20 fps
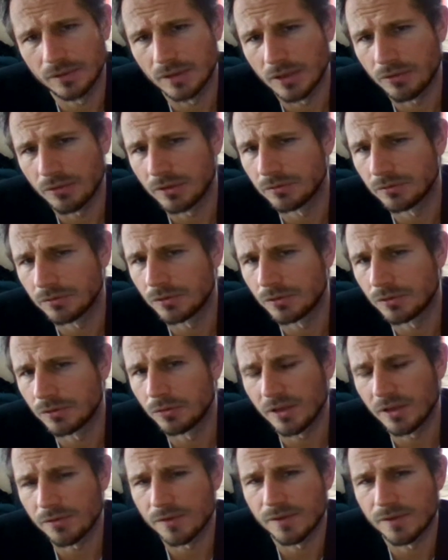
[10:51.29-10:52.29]
around
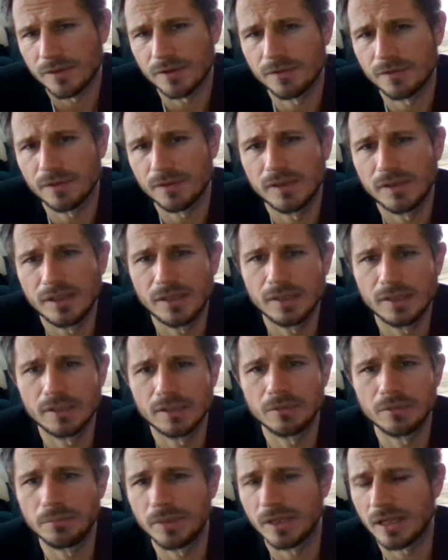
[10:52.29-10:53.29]
2017,
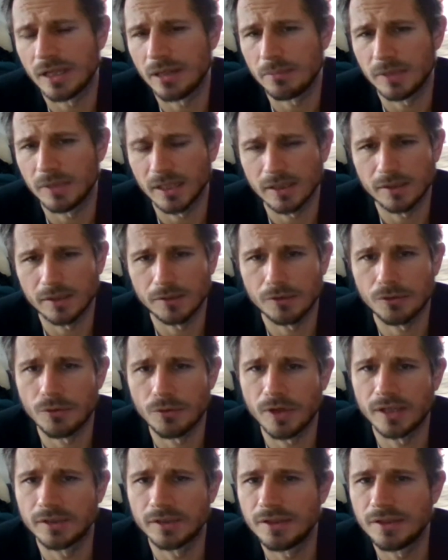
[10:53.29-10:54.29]
it became like
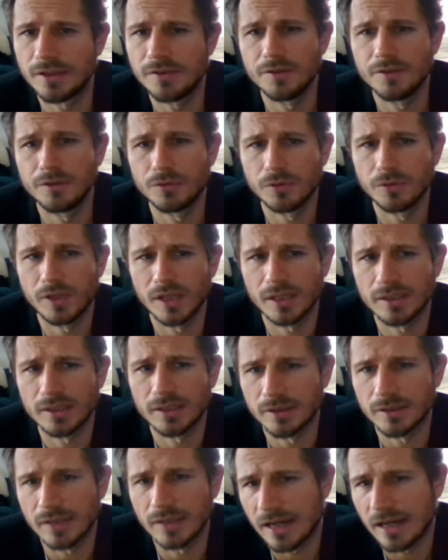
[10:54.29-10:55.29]
quite easy to
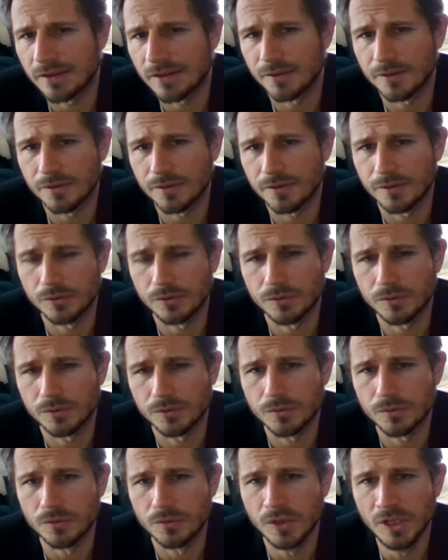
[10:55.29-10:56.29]
get access
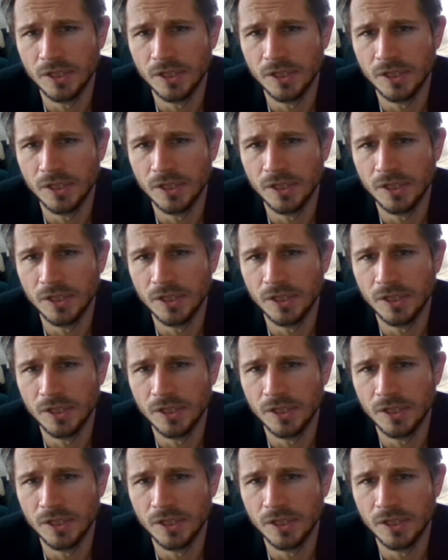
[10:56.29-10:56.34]
to